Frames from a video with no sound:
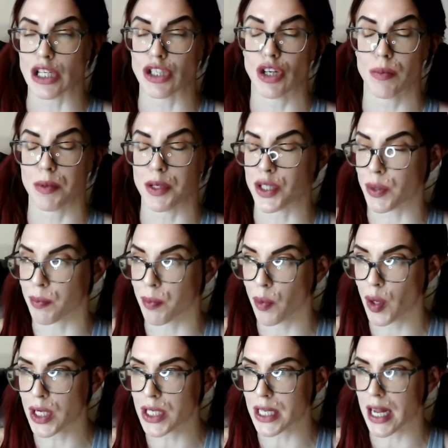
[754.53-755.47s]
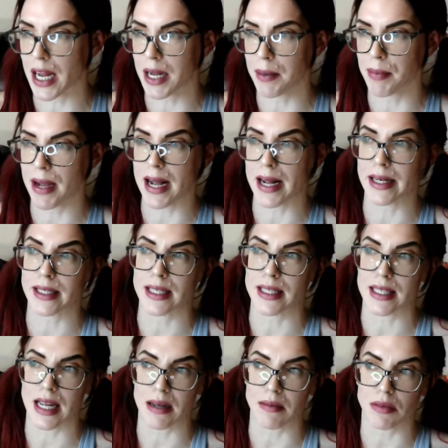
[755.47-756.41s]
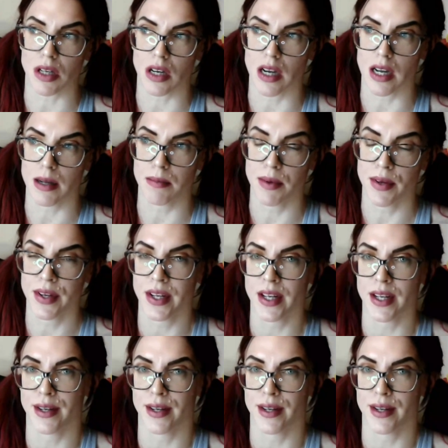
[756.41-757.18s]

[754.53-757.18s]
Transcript: they should be supporting, but at the same time,